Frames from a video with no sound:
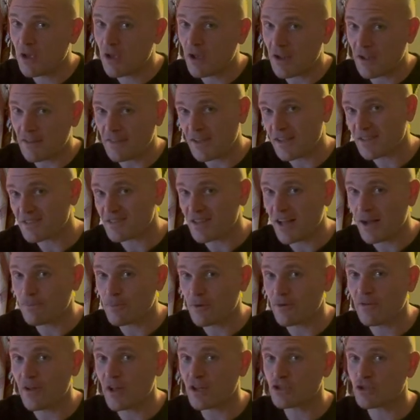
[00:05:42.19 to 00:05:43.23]
and that's not
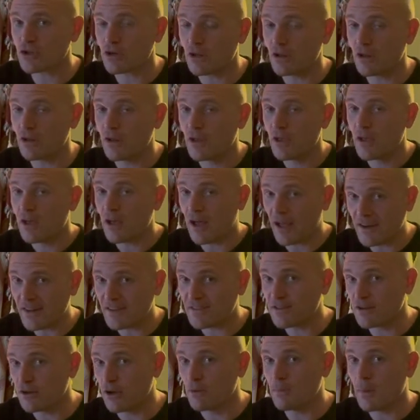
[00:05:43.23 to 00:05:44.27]
professional. I need
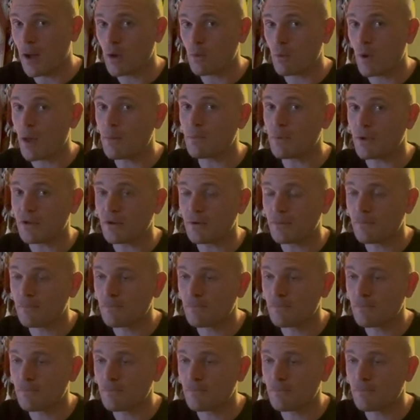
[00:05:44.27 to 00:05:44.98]
to know my weapon.